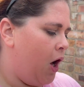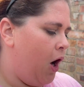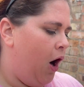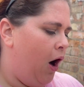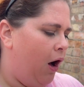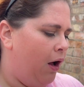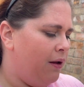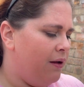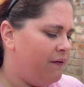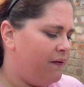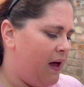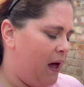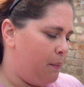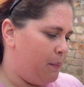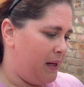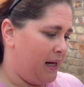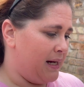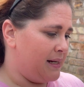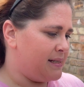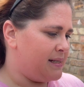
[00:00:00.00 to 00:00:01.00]
All of that
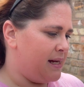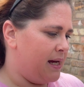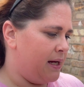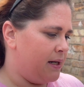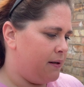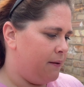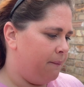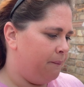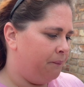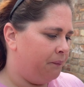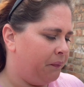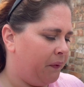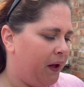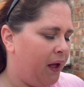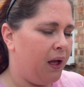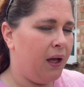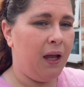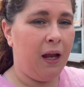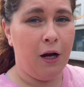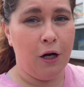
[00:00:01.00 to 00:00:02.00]
being said,
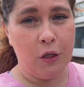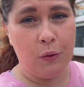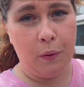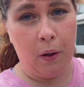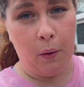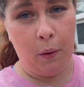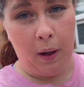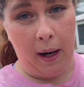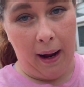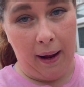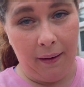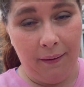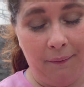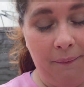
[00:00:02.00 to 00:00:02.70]
here's where we're at.